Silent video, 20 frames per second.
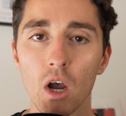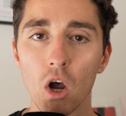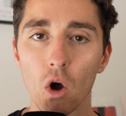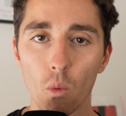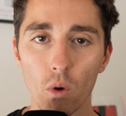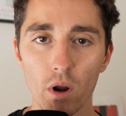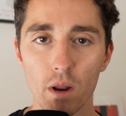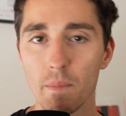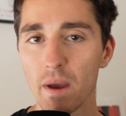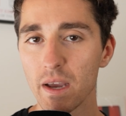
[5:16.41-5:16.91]

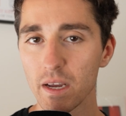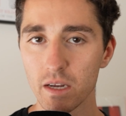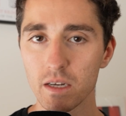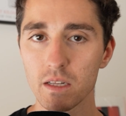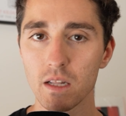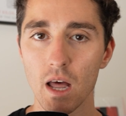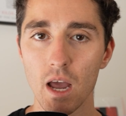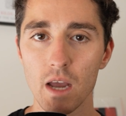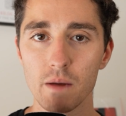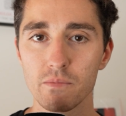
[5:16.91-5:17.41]
want to make a
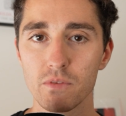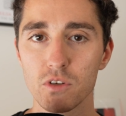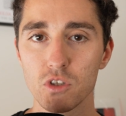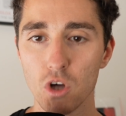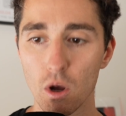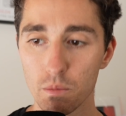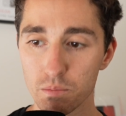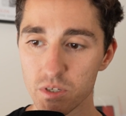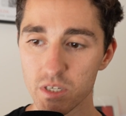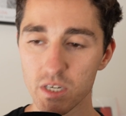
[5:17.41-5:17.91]
claim for
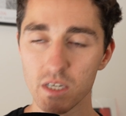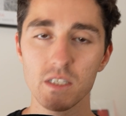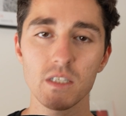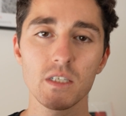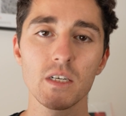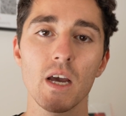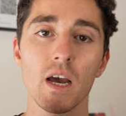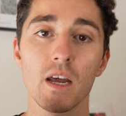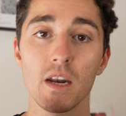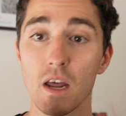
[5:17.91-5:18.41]
top 6
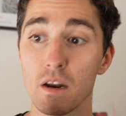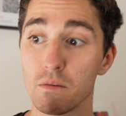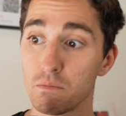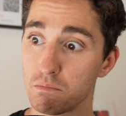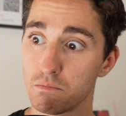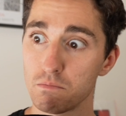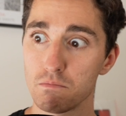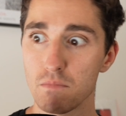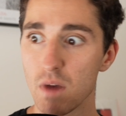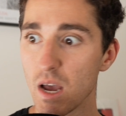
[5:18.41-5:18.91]
again and
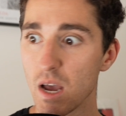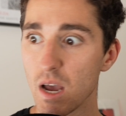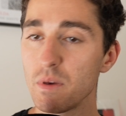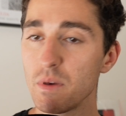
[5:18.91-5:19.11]
maybe